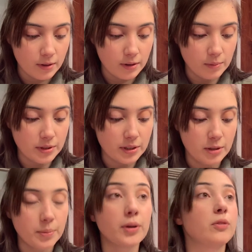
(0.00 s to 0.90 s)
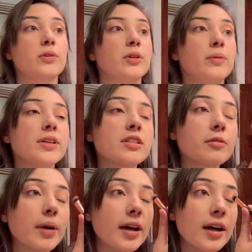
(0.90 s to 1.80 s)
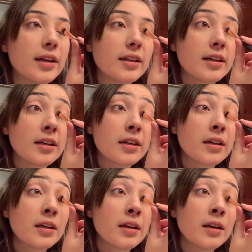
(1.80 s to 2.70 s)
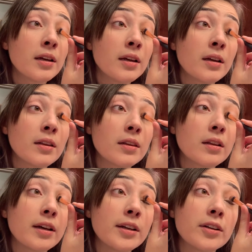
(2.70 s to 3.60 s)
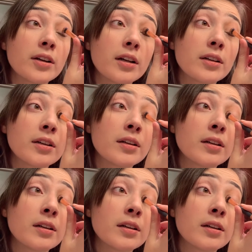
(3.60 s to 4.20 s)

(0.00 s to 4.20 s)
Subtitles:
I'm just gonna put over the rest of my eyelid the lighter color.